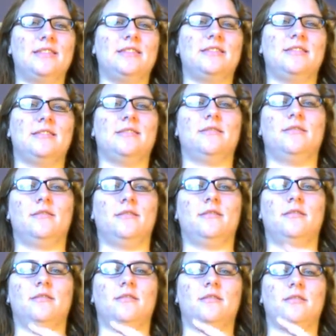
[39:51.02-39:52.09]
it's
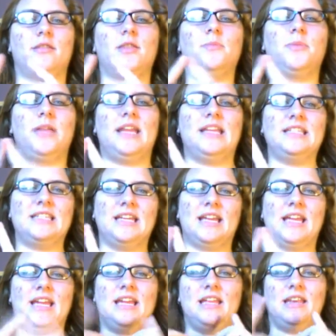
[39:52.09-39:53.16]
the
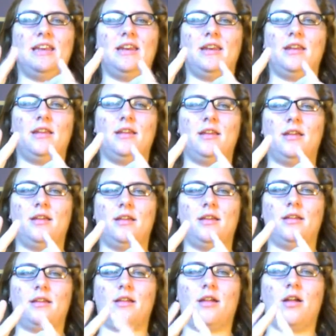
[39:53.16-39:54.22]
plane ticket
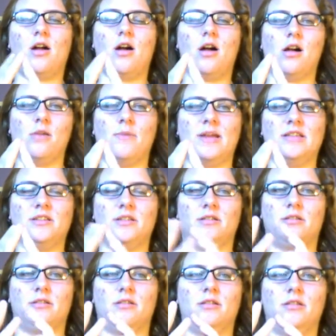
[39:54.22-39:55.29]
car
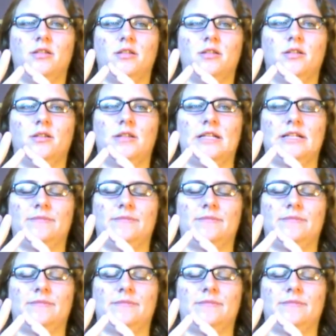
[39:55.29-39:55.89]
rental,